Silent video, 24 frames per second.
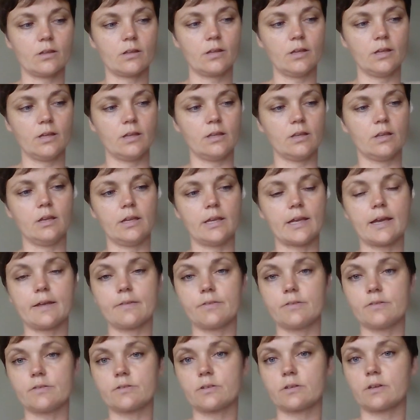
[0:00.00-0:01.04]
in the
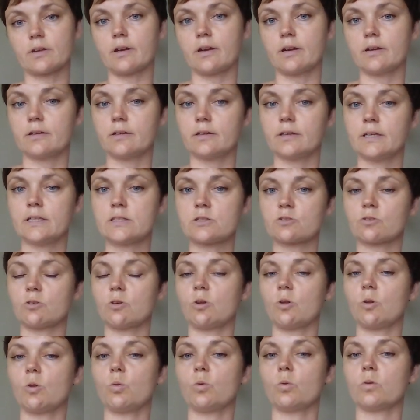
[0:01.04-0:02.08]
end, it's
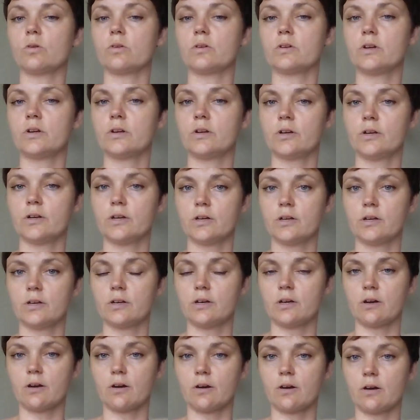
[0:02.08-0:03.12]
all
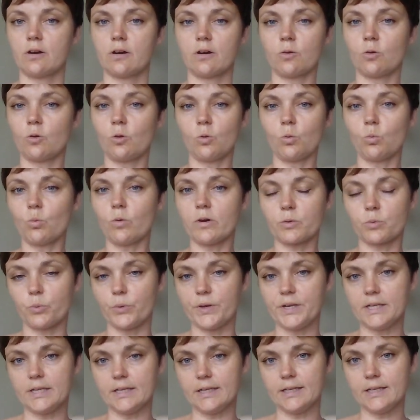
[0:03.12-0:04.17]
what
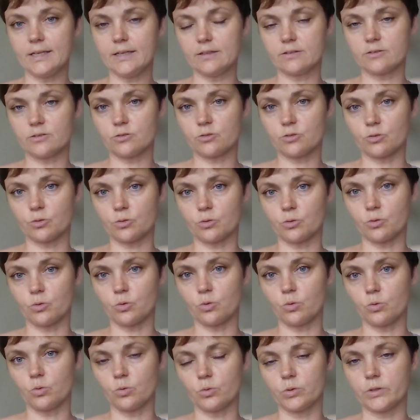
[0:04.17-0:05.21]
we need
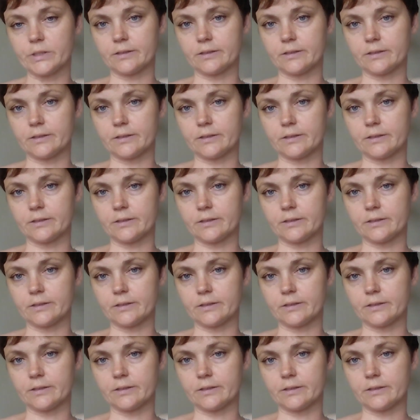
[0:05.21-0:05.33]
to